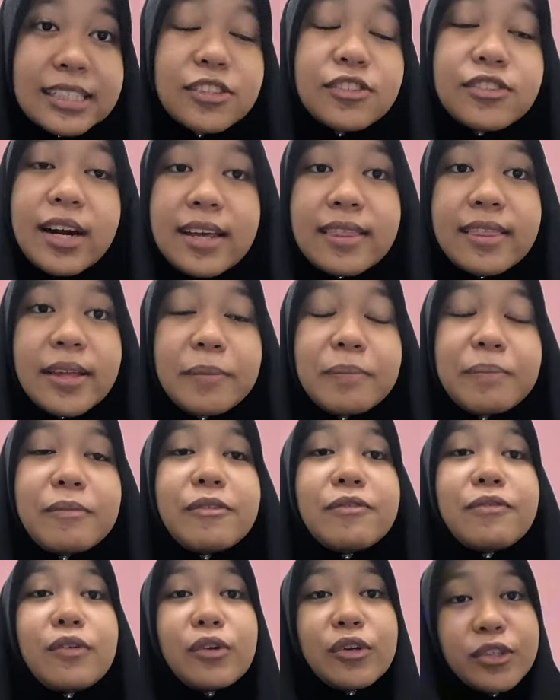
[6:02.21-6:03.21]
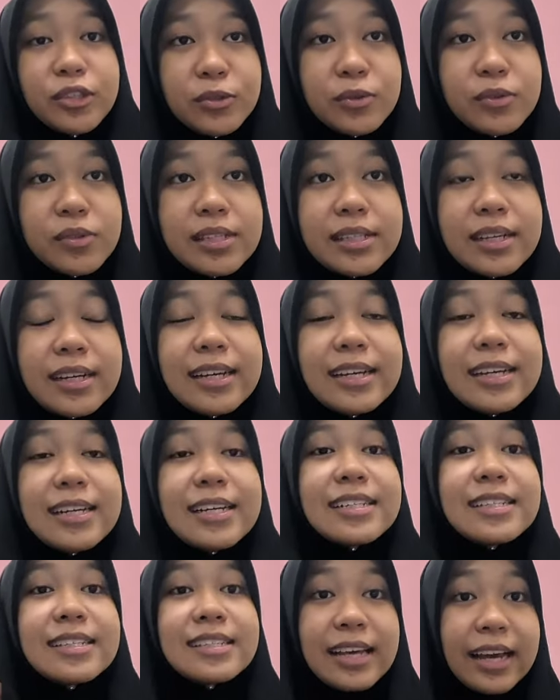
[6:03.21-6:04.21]
dry them before use.
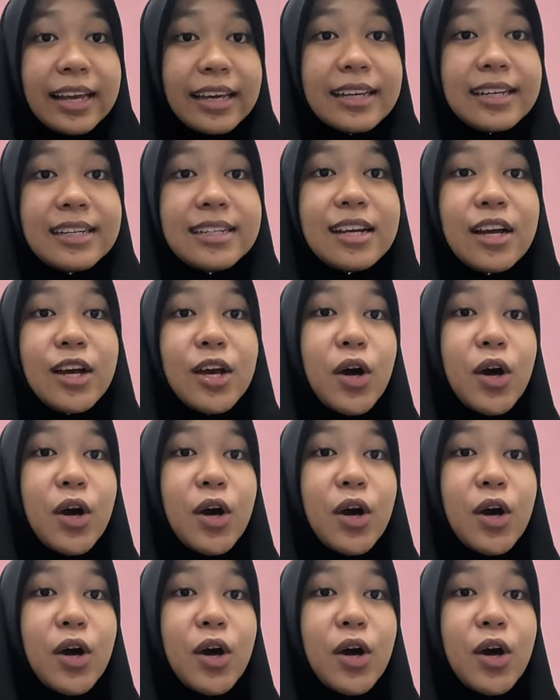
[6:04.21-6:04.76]
Second,